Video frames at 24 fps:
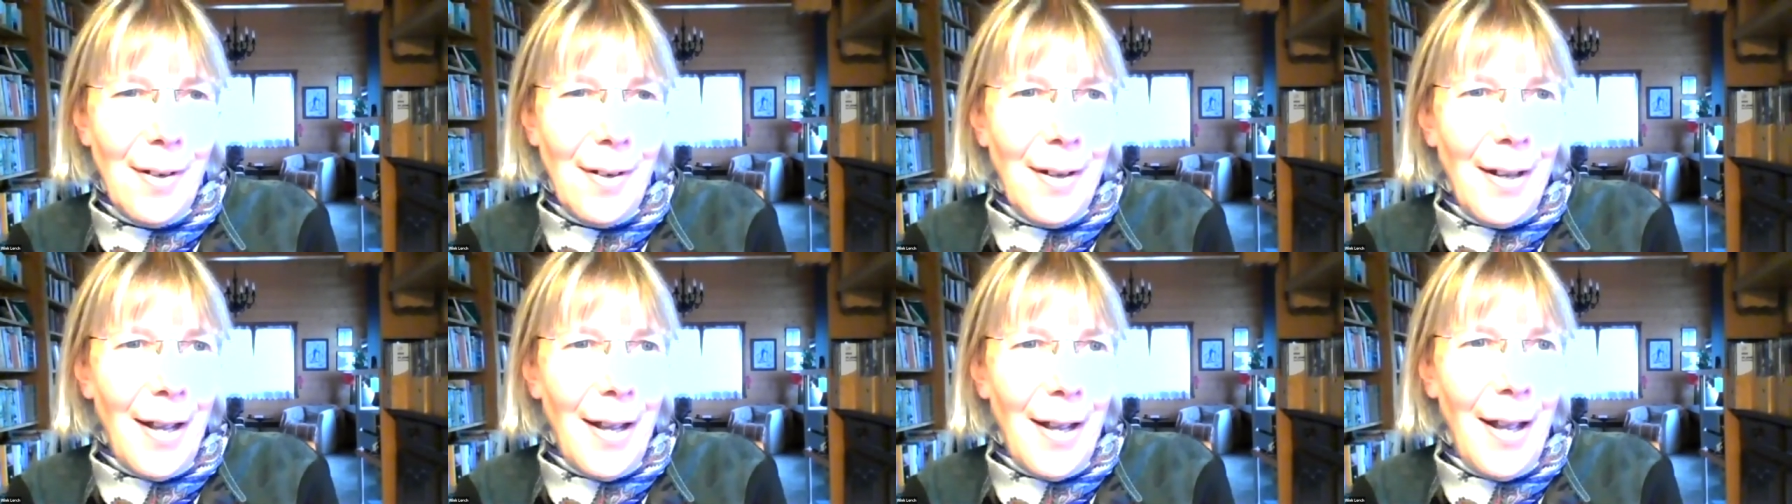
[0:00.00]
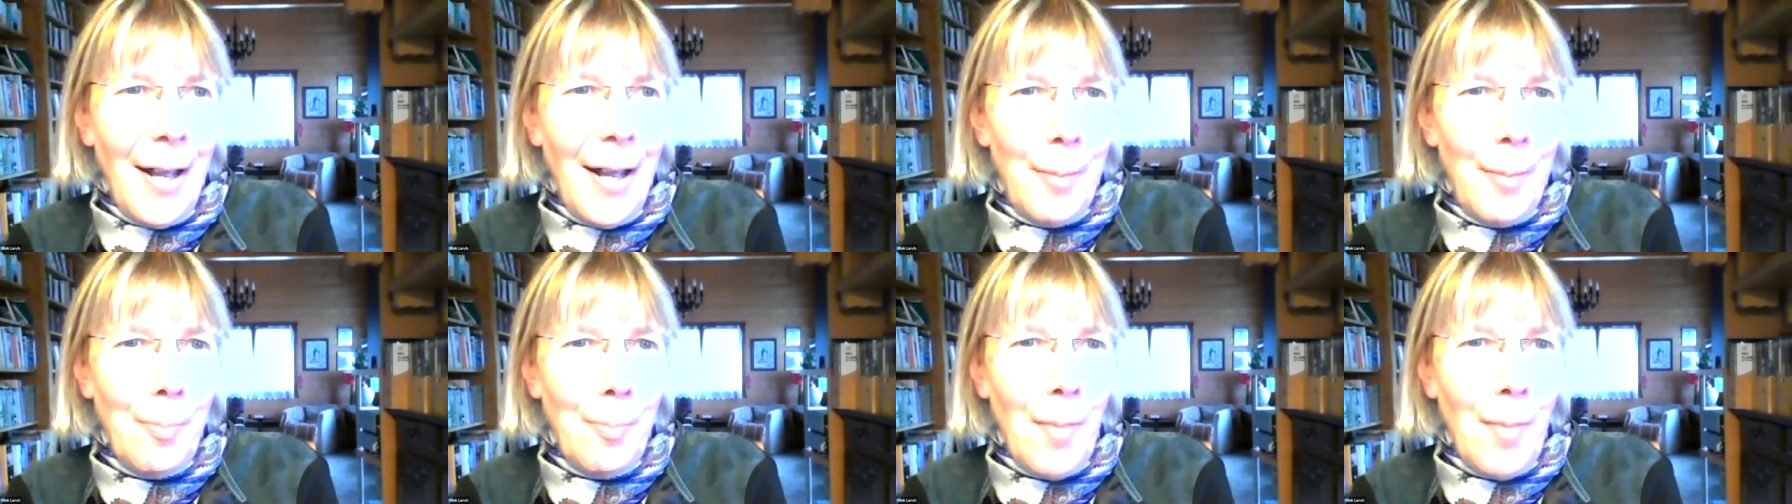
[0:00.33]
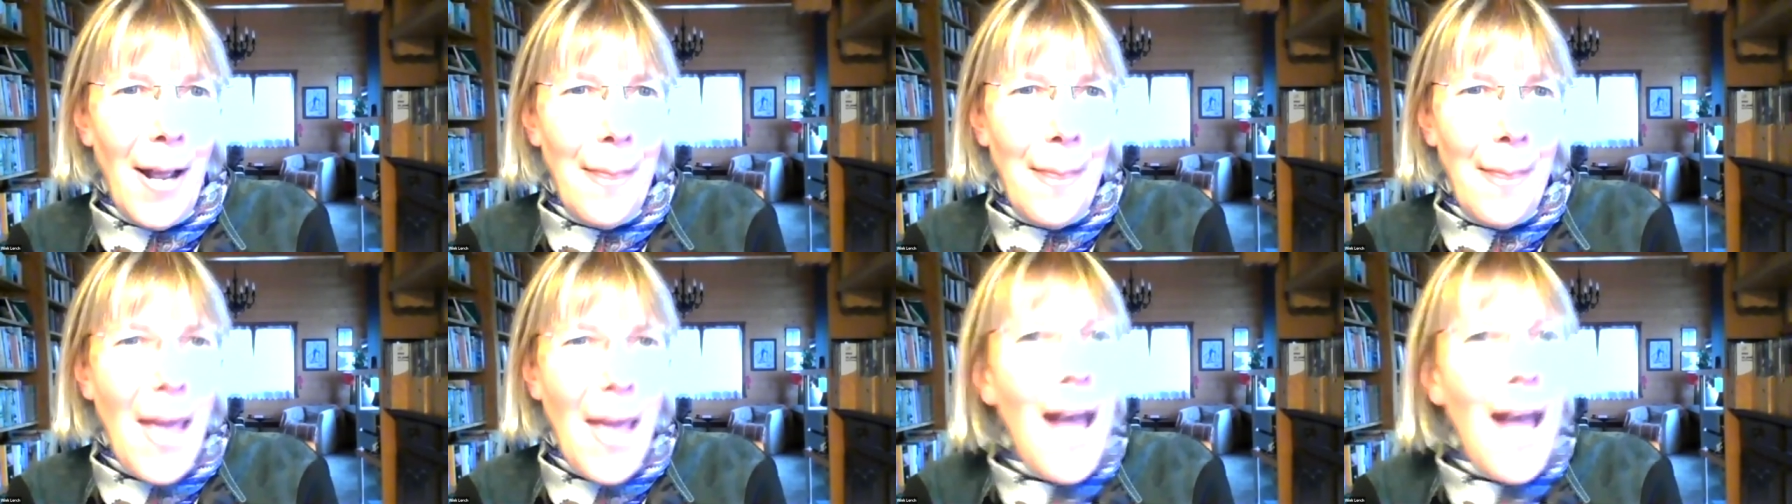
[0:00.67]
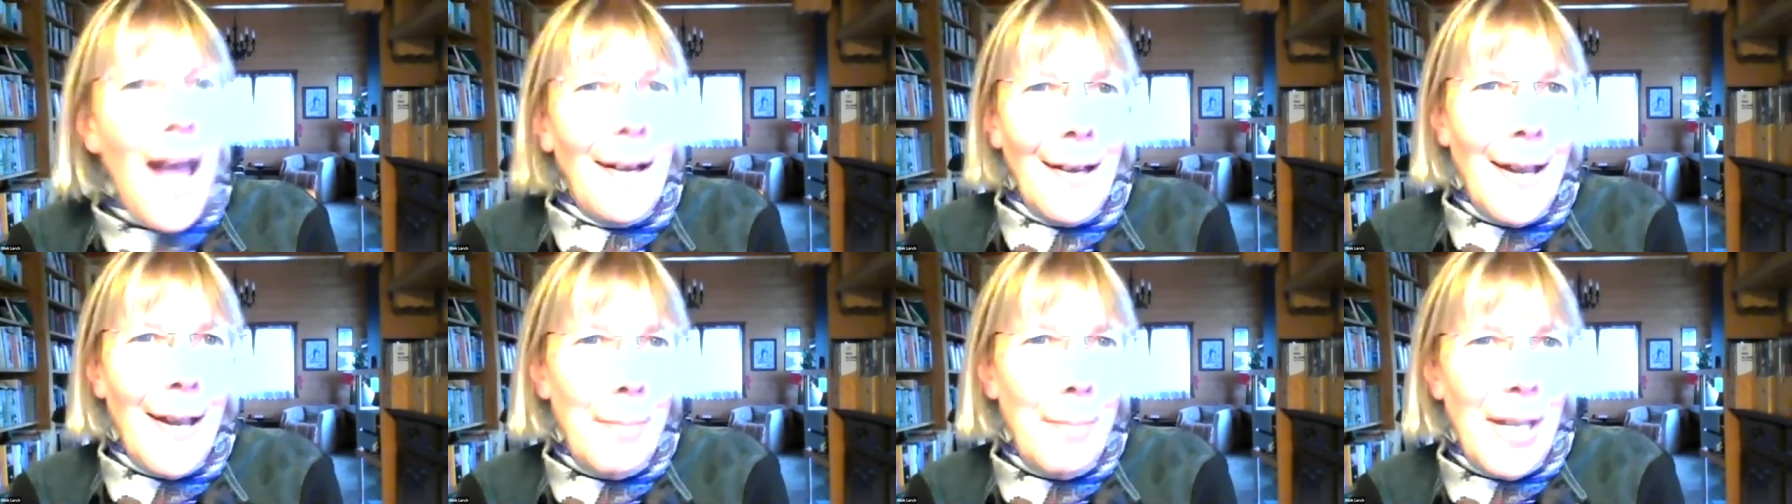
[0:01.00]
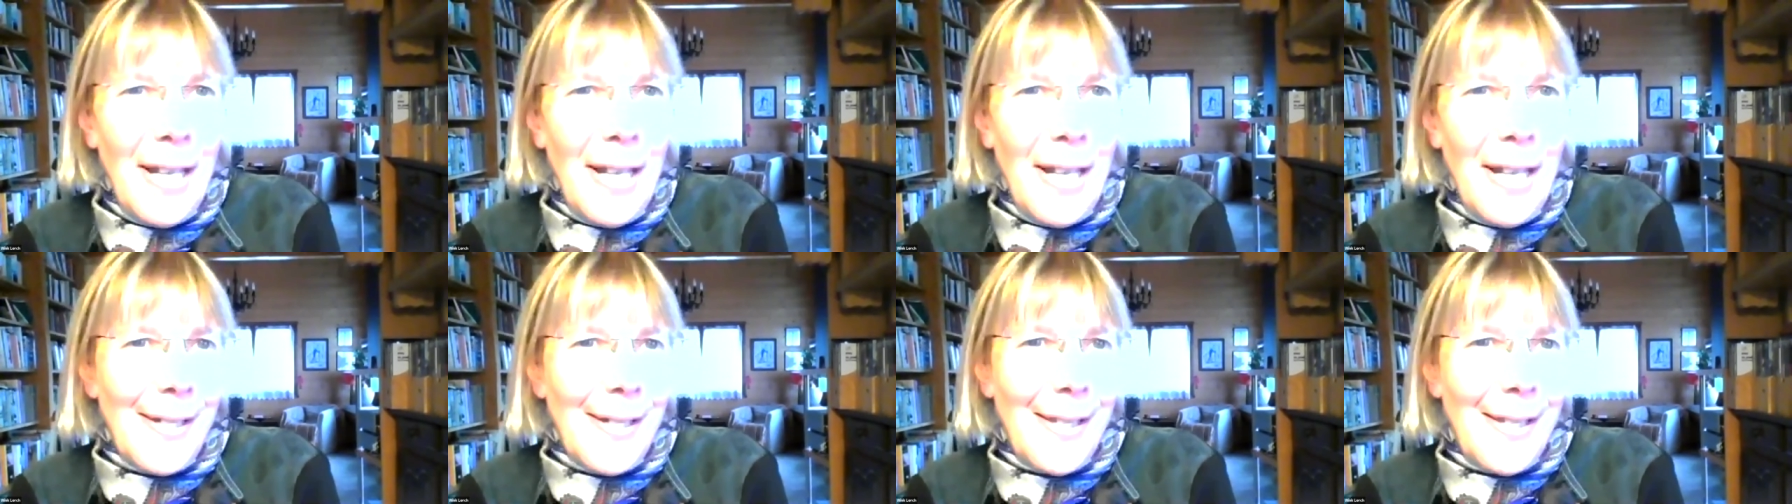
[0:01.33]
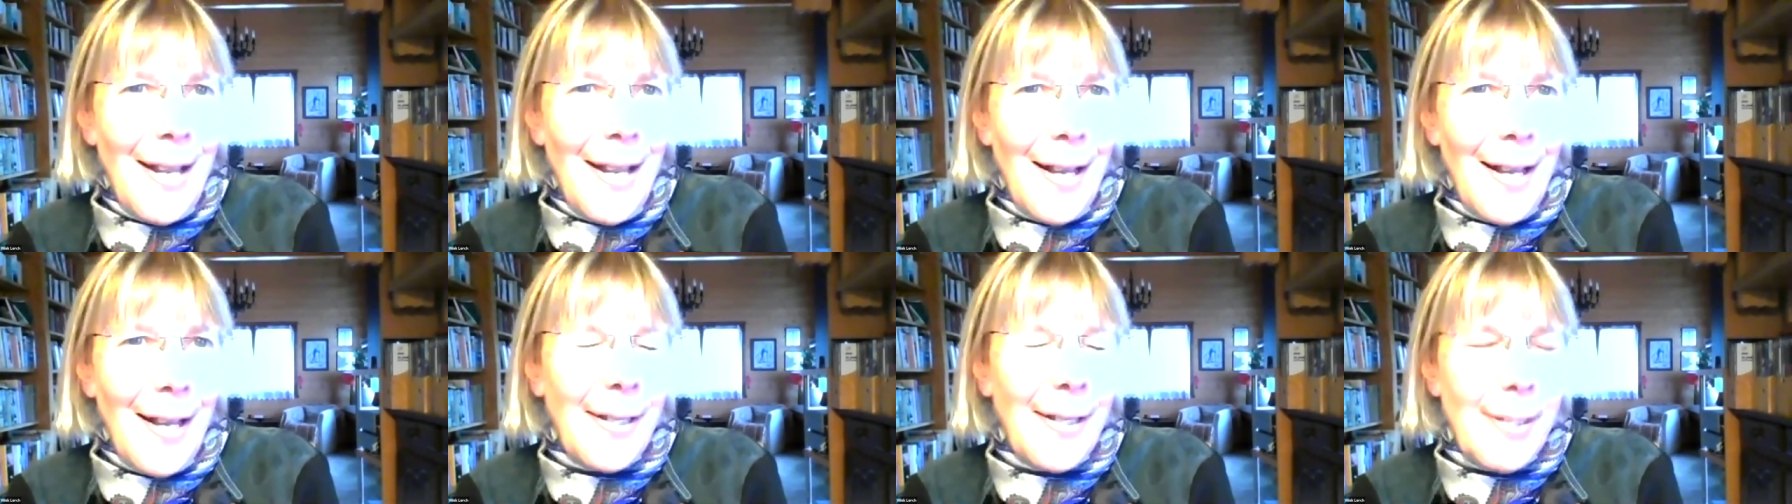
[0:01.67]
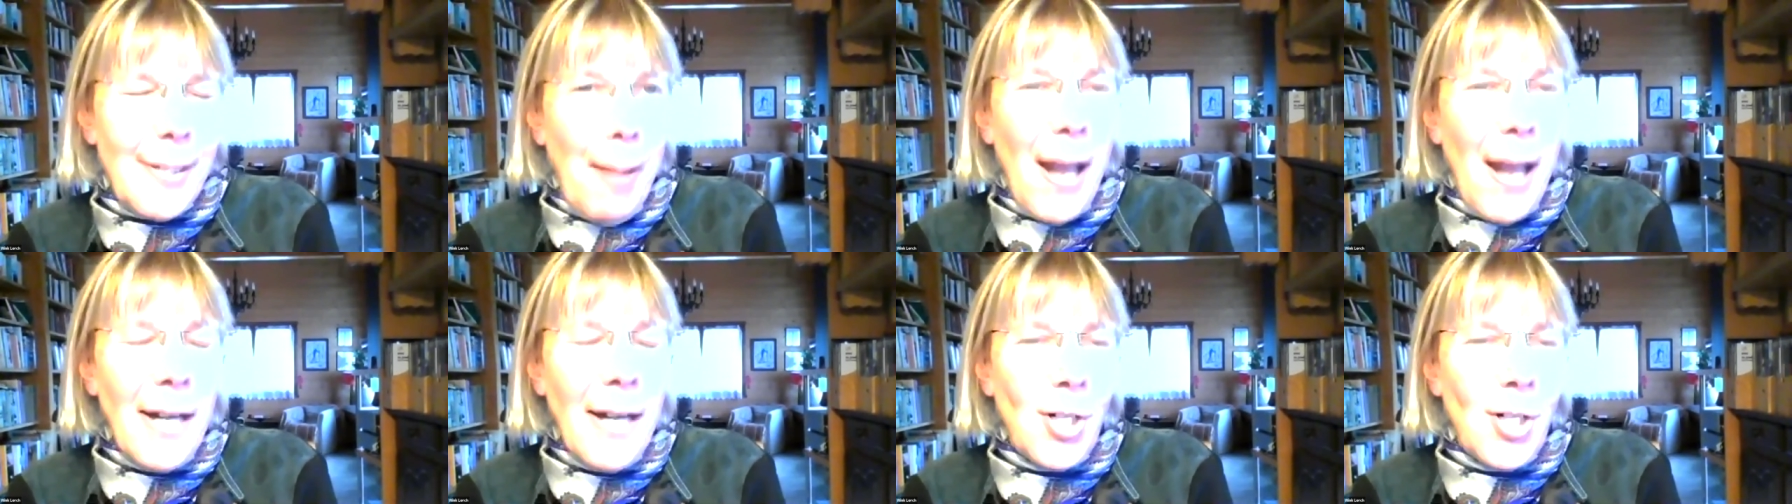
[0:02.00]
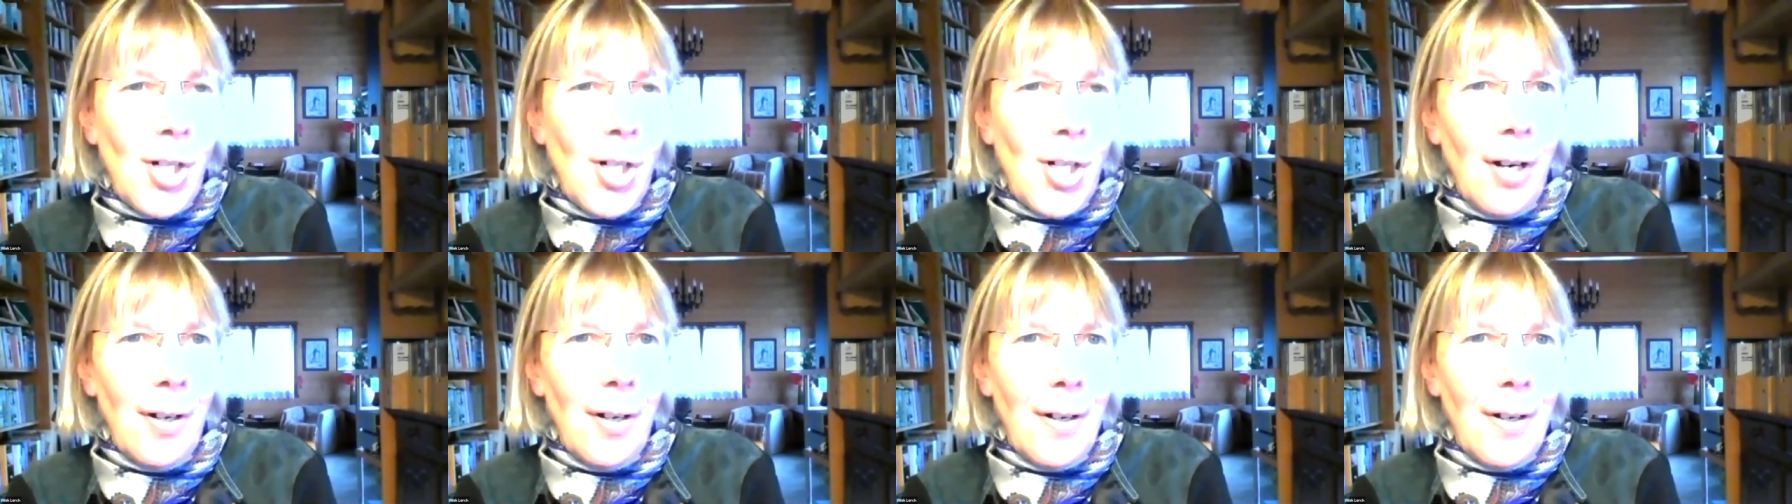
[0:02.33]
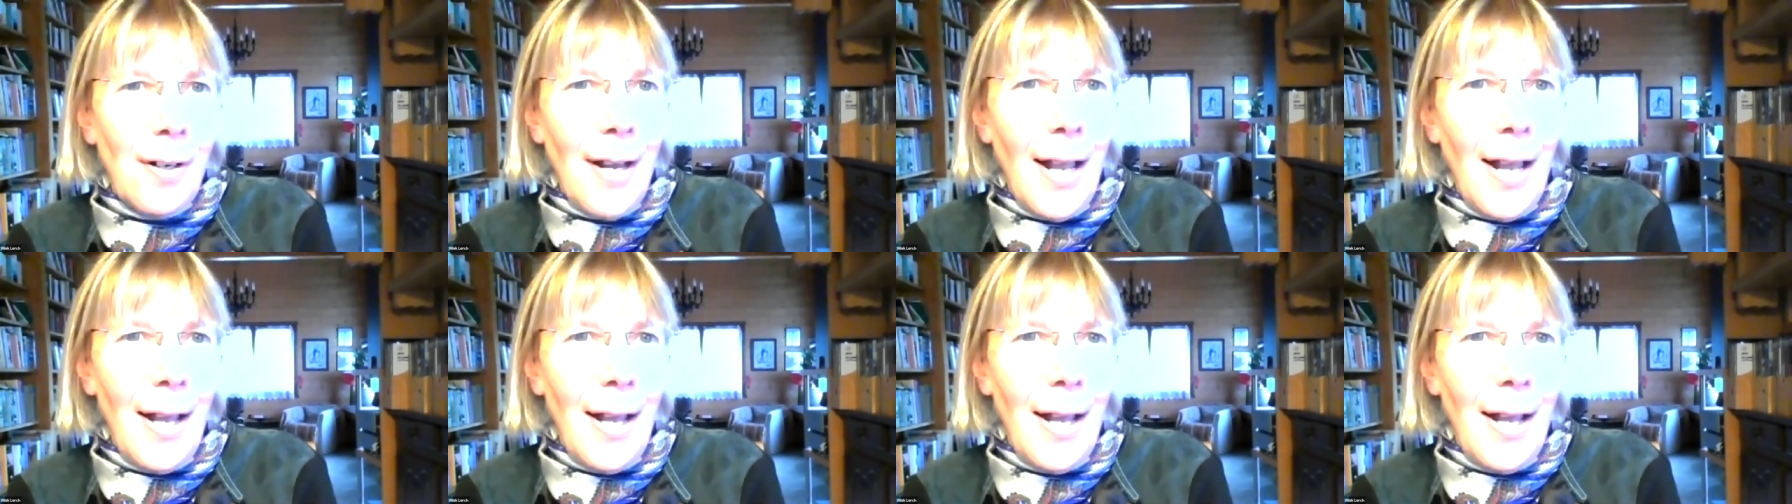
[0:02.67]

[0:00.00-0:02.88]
Um, and that limits the expansion.